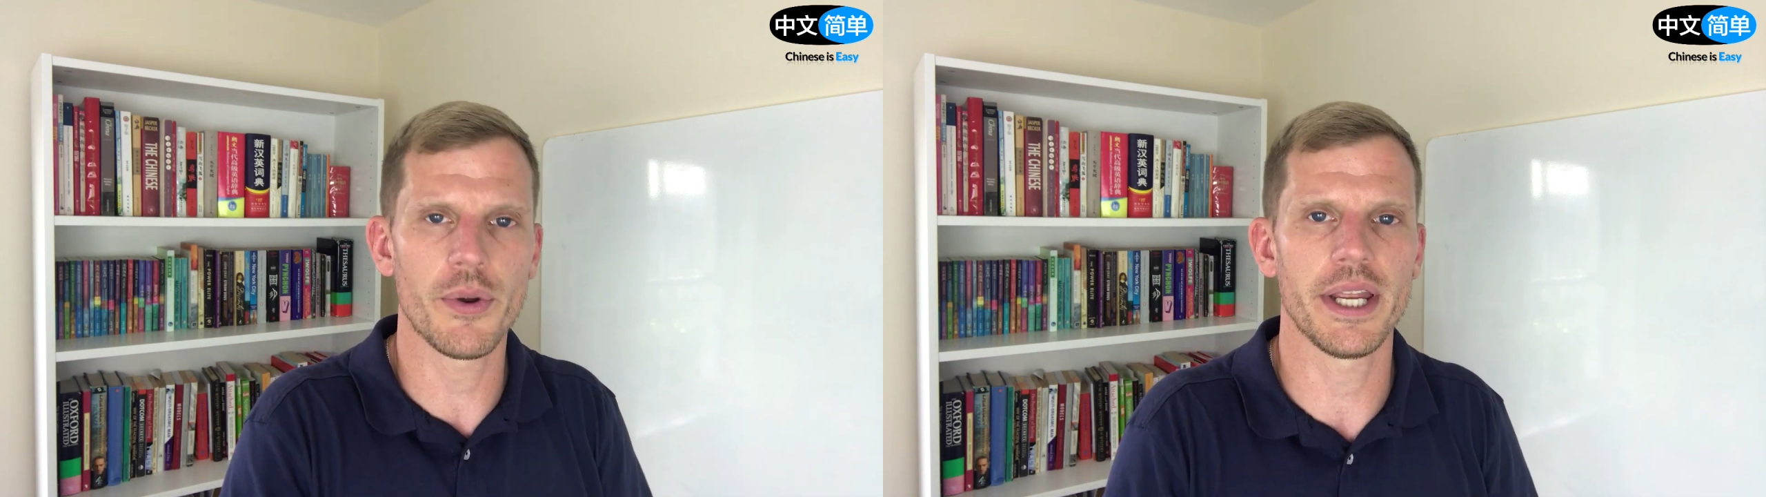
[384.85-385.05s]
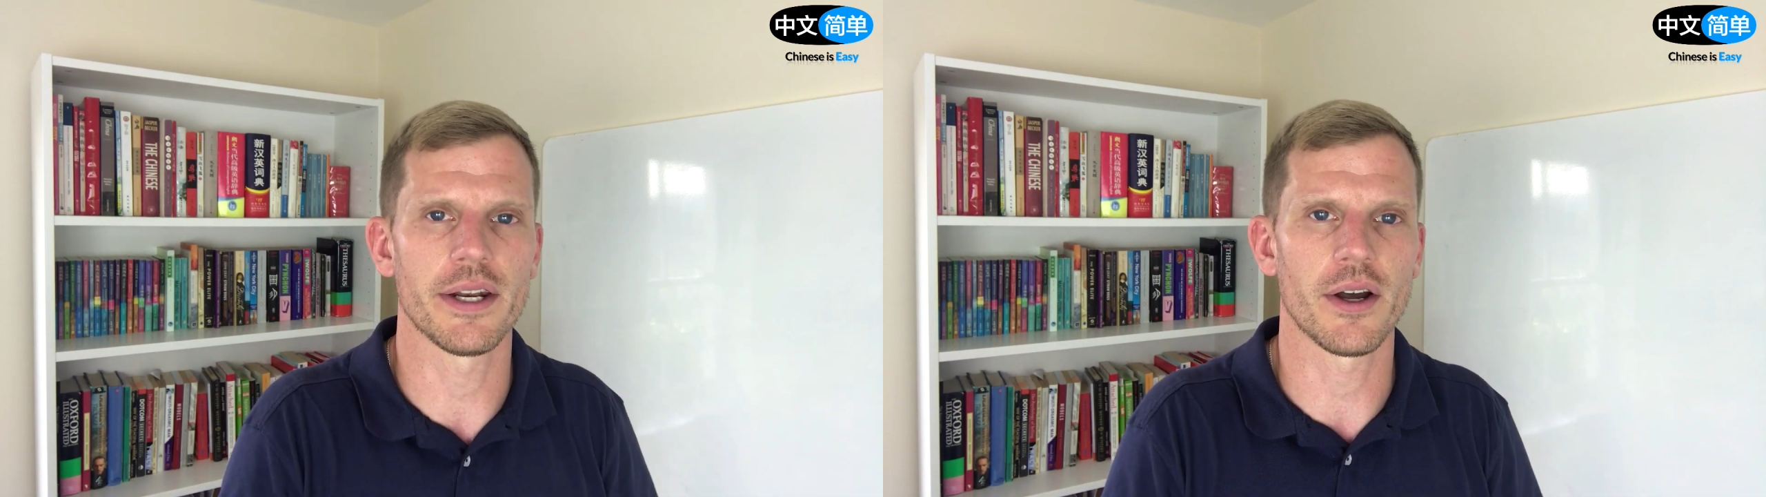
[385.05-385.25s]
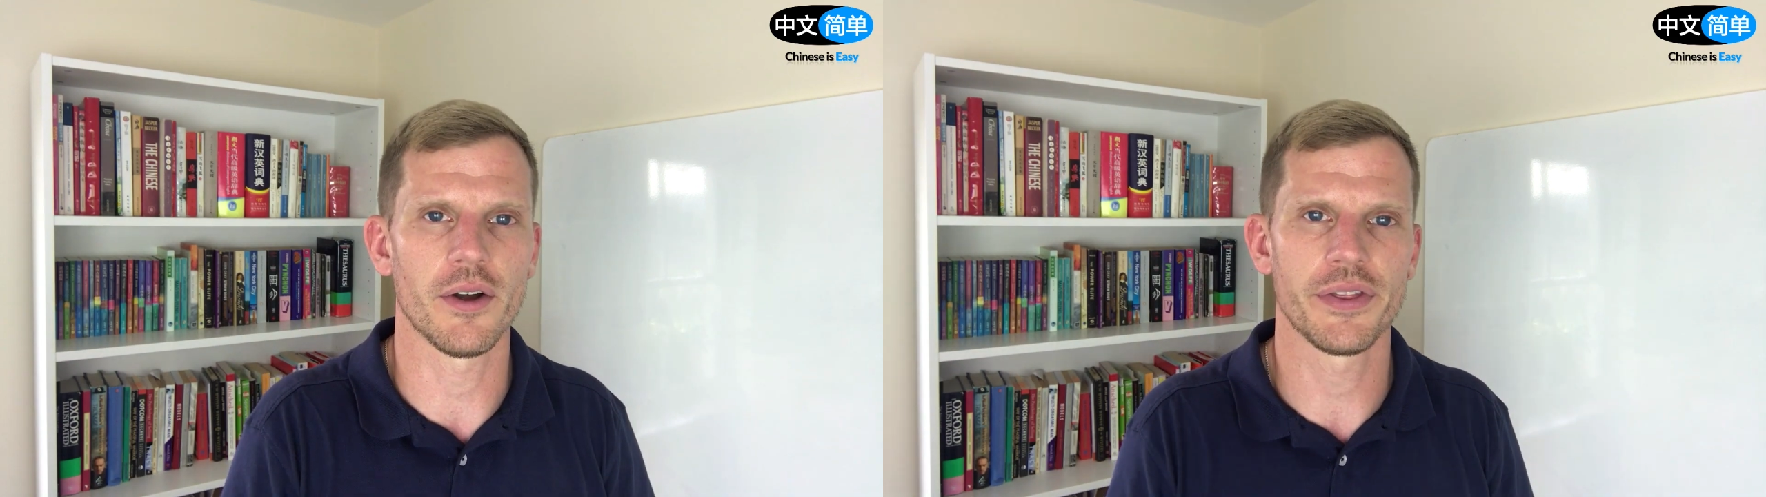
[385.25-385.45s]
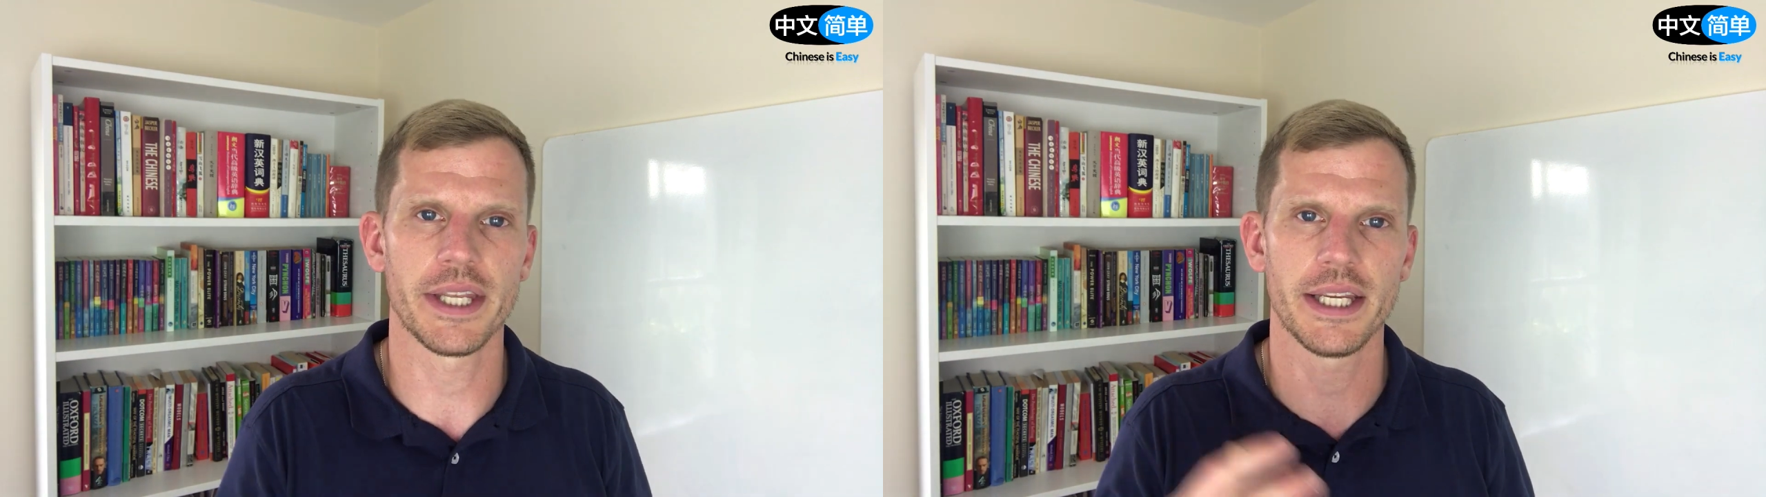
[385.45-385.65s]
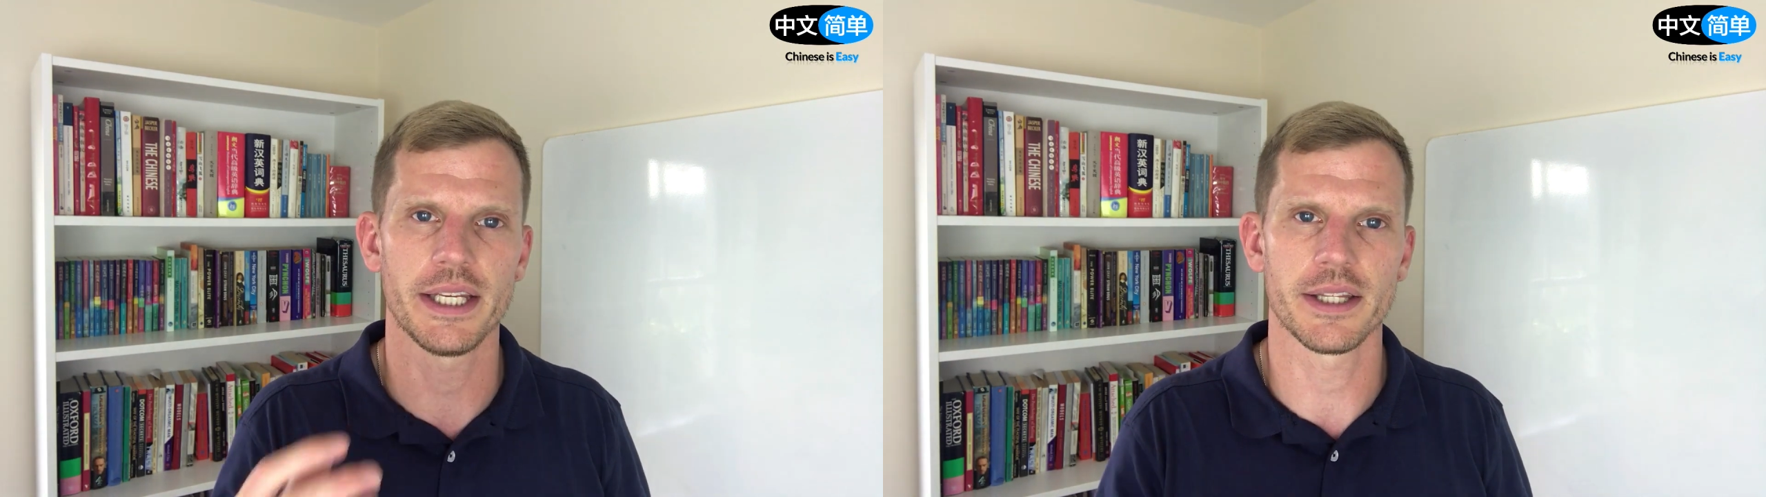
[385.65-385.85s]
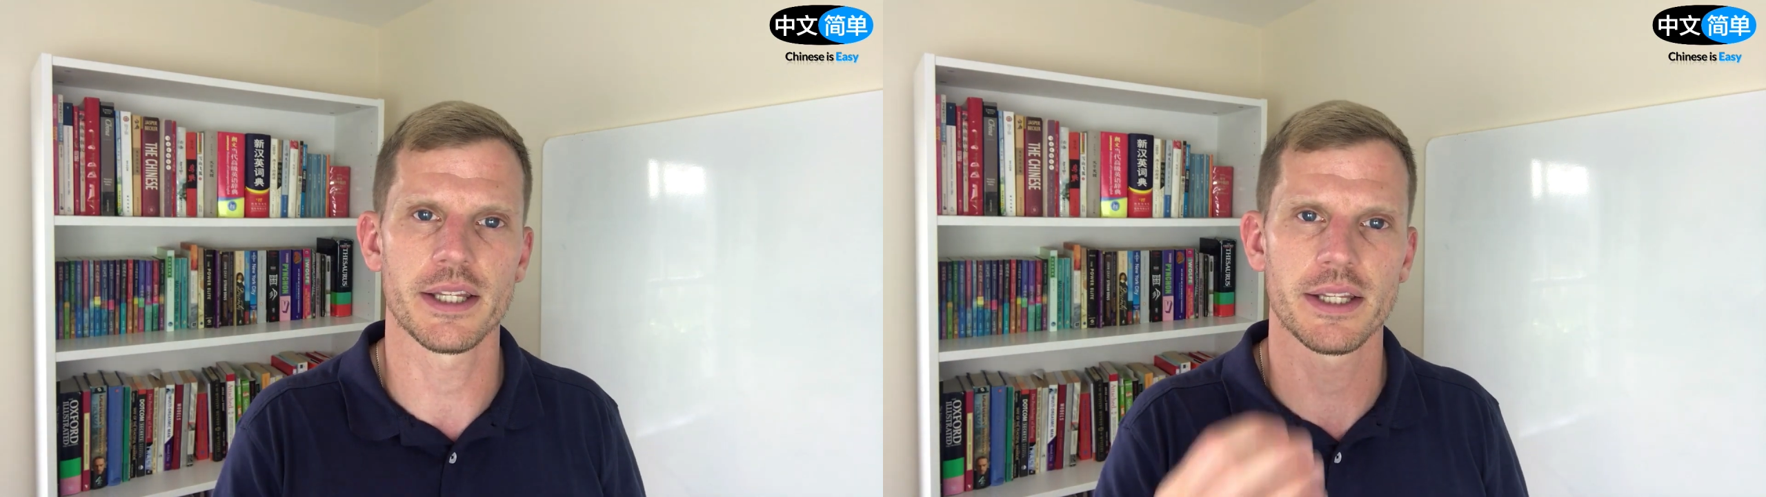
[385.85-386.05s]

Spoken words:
in on the